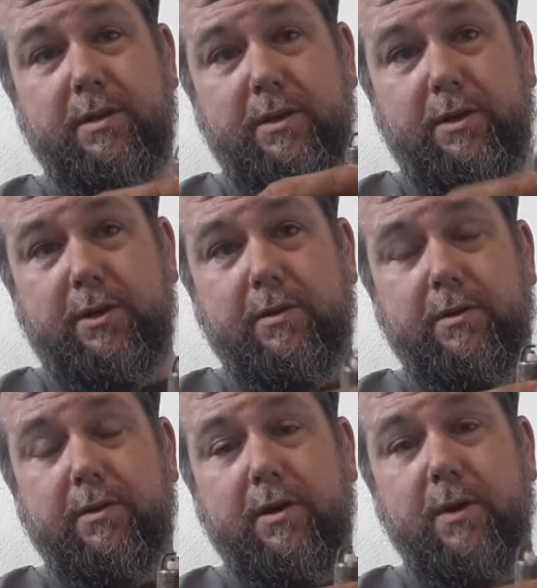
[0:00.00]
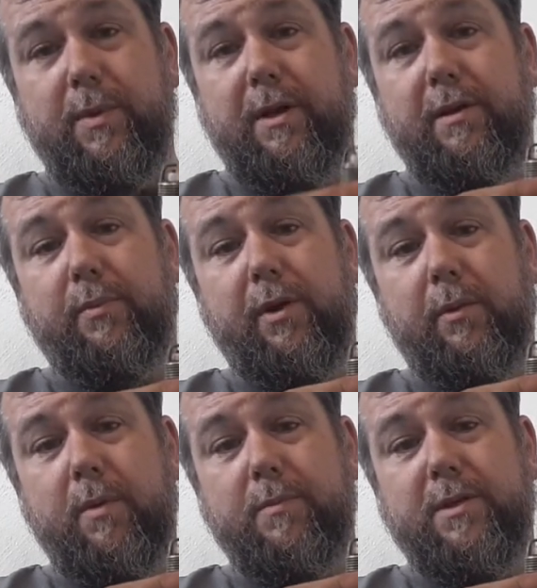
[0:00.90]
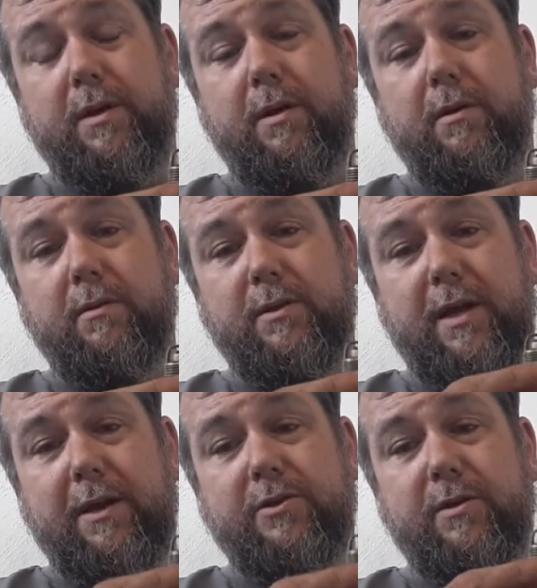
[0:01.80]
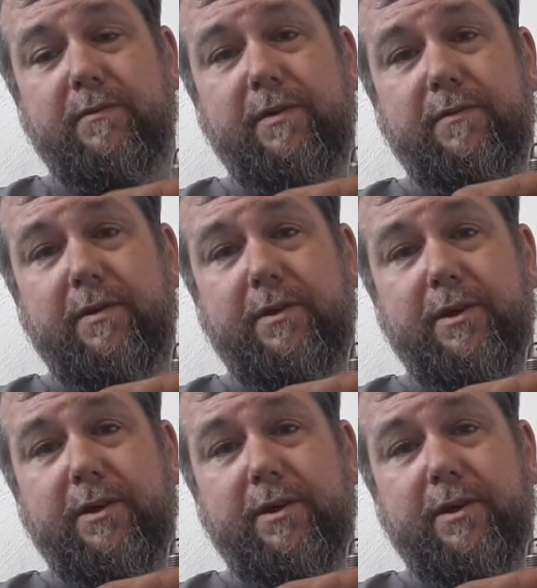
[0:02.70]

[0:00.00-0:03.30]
you're coming into problems that can cause catastrophic failure.